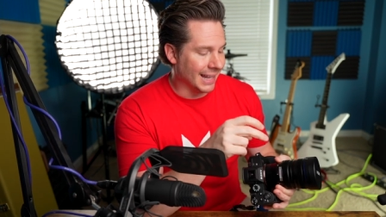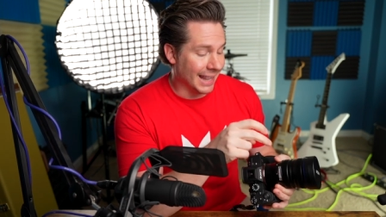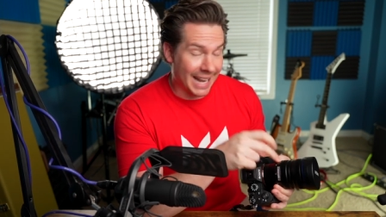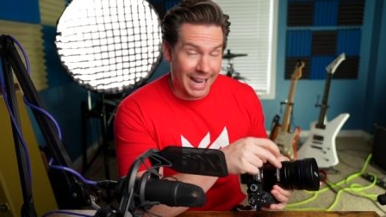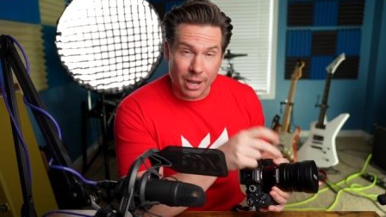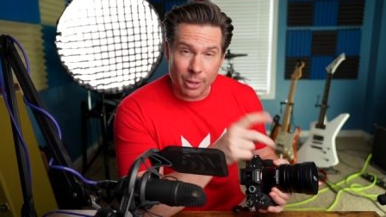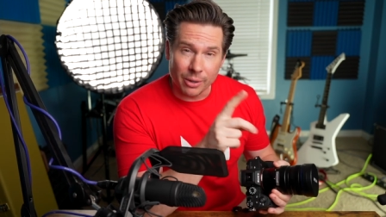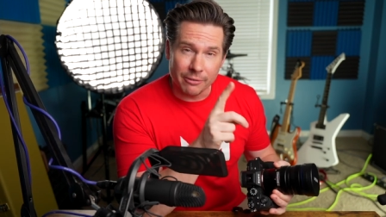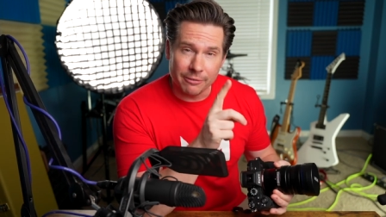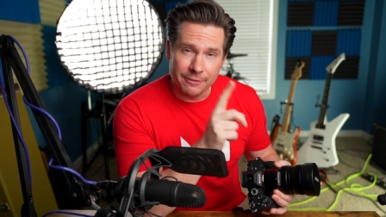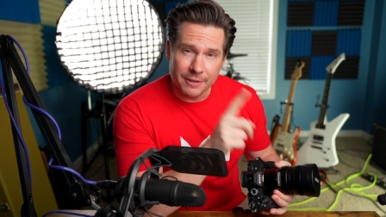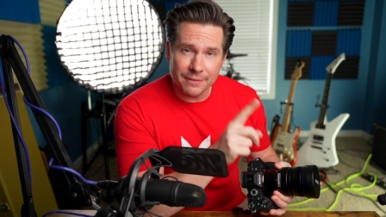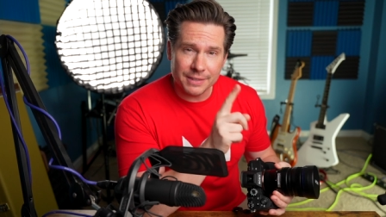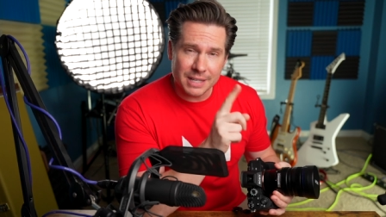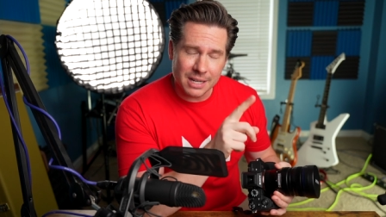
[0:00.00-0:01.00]
Laowa
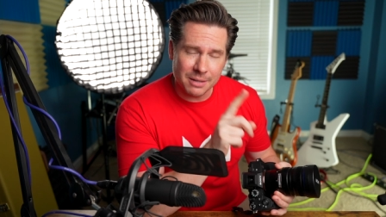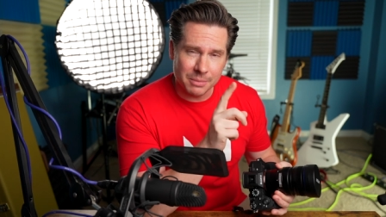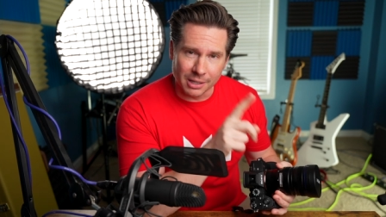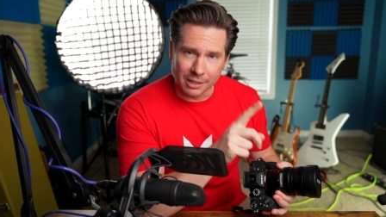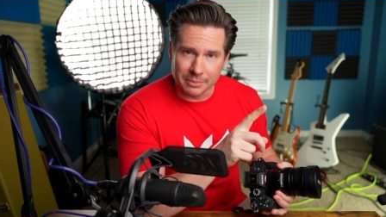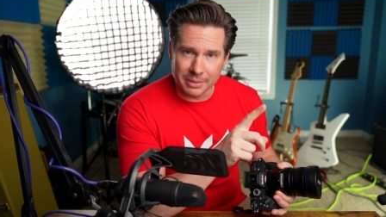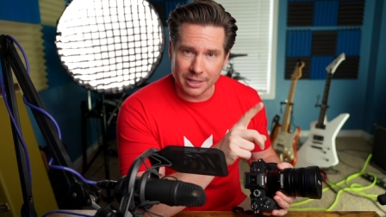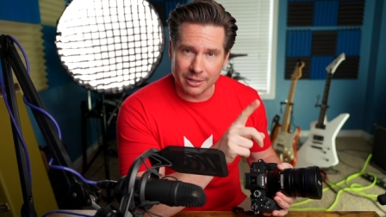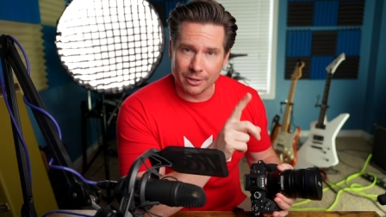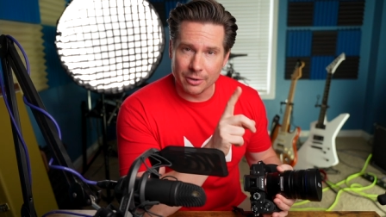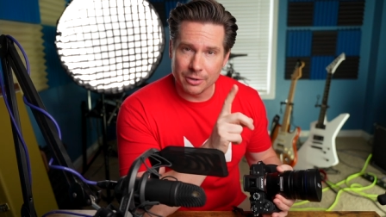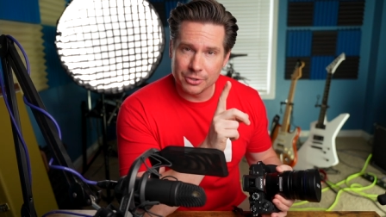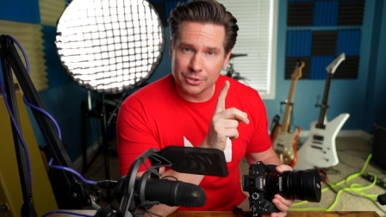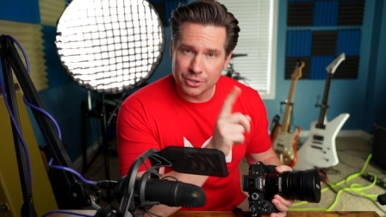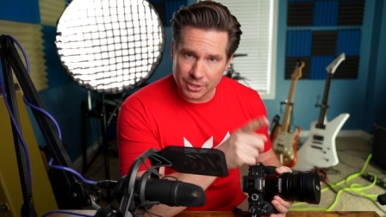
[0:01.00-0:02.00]
15
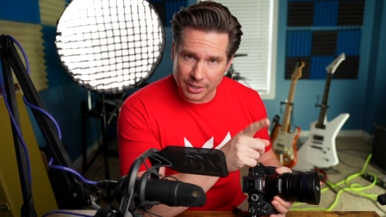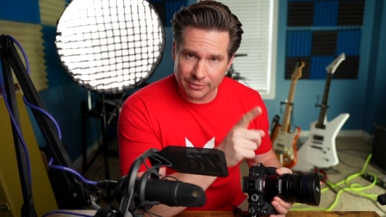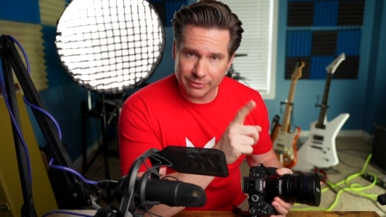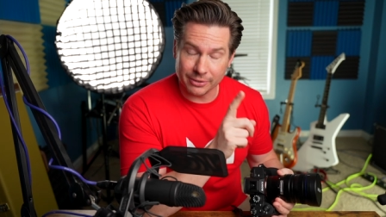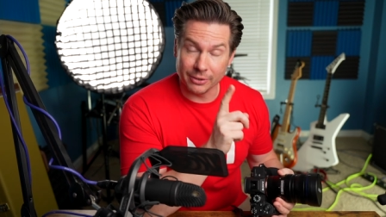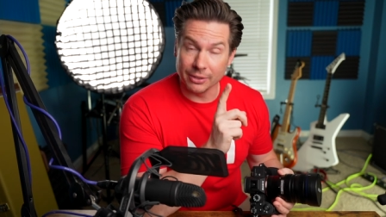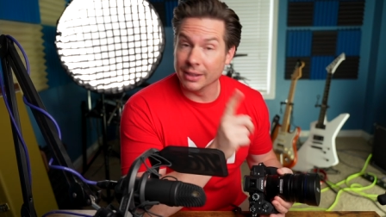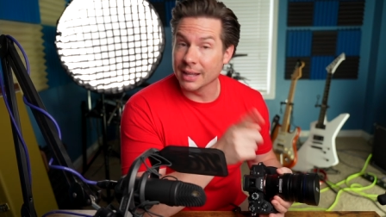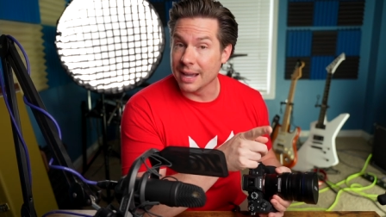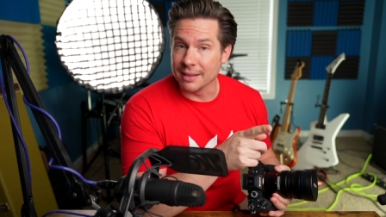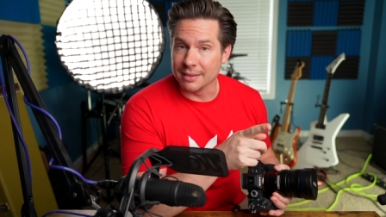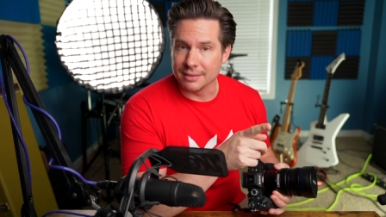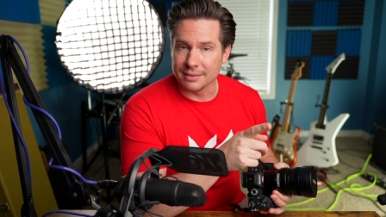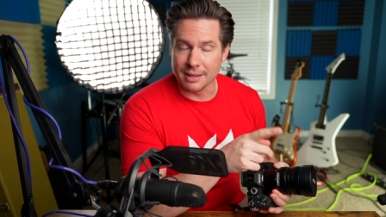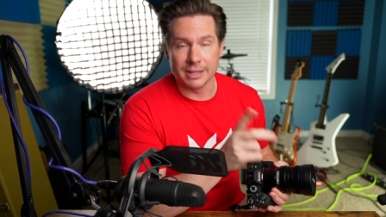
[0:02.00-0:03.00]
millimeter shift
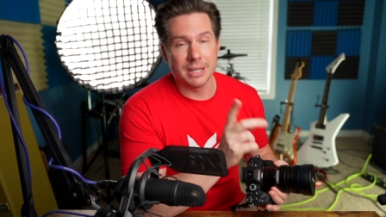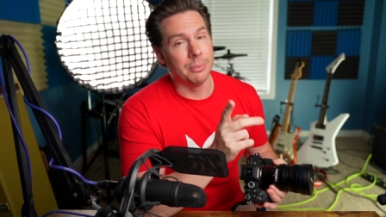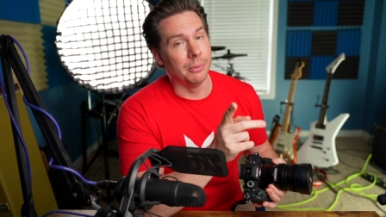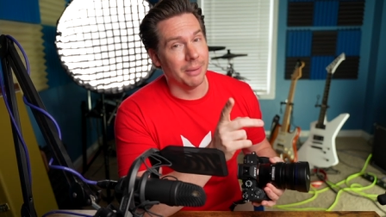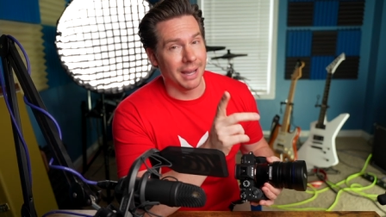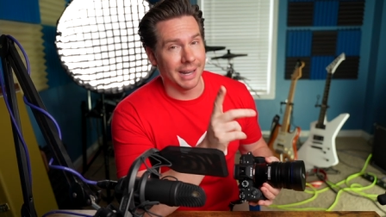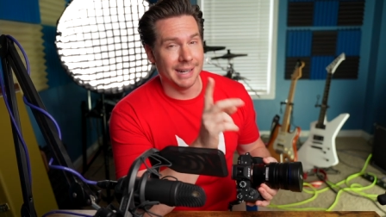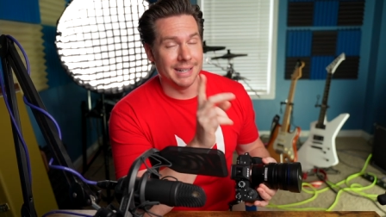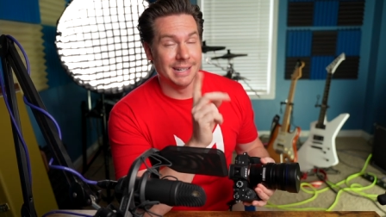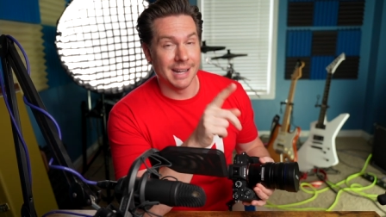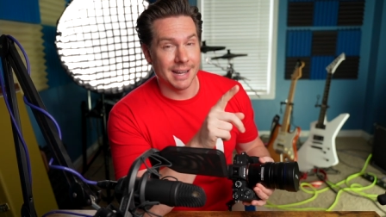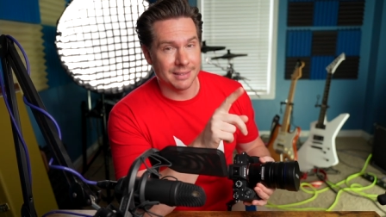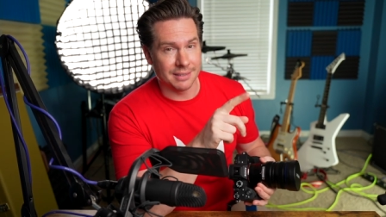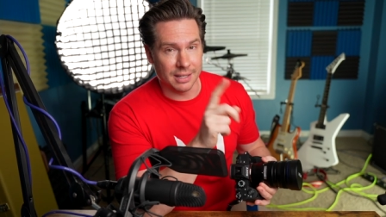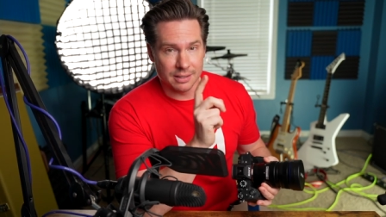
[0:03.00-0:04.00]
lens. Now keep in mind, I did
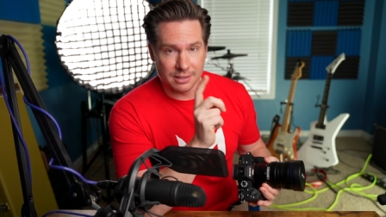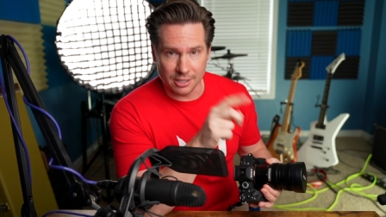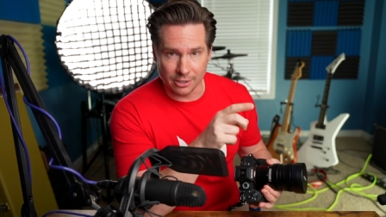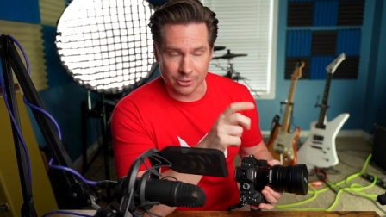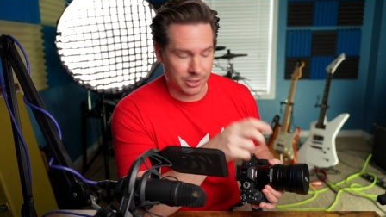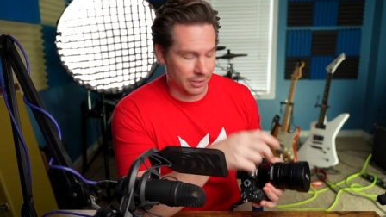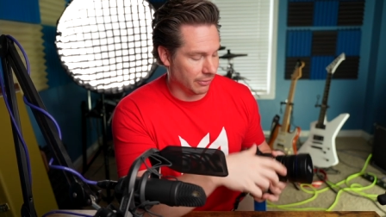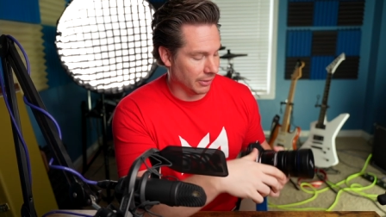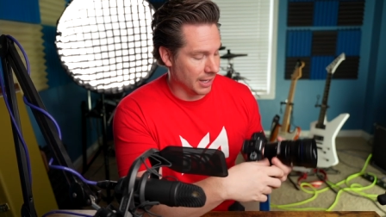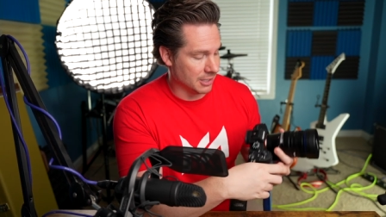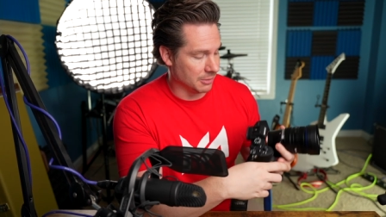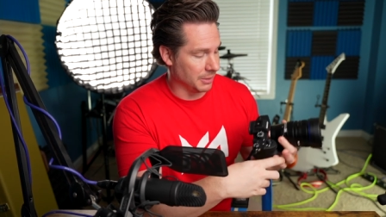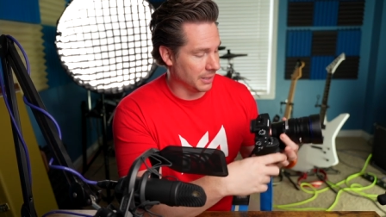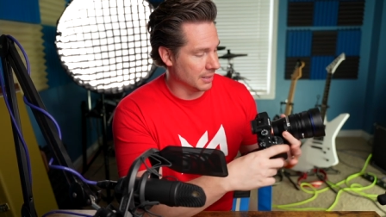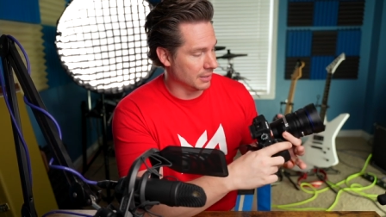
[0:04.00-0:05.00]
not say tilt shift
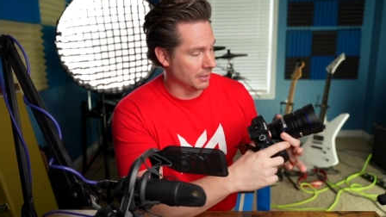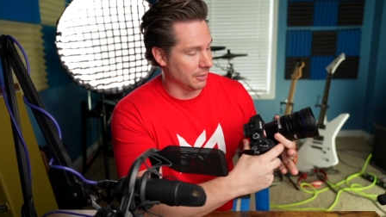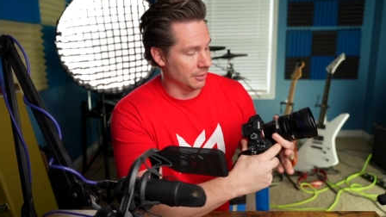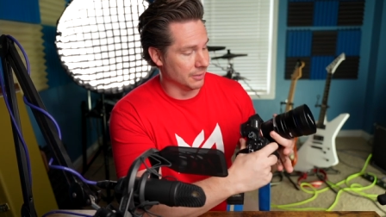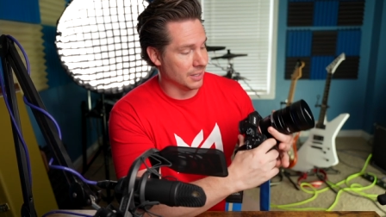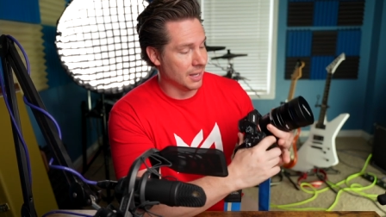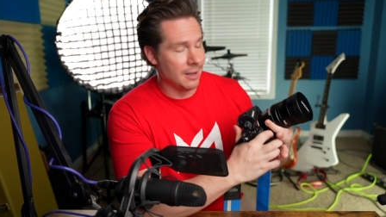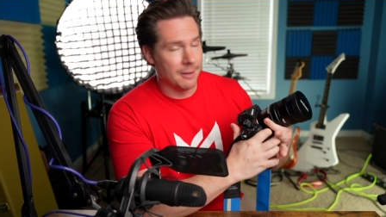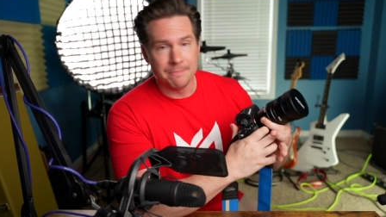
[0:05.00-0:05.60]
lens because there's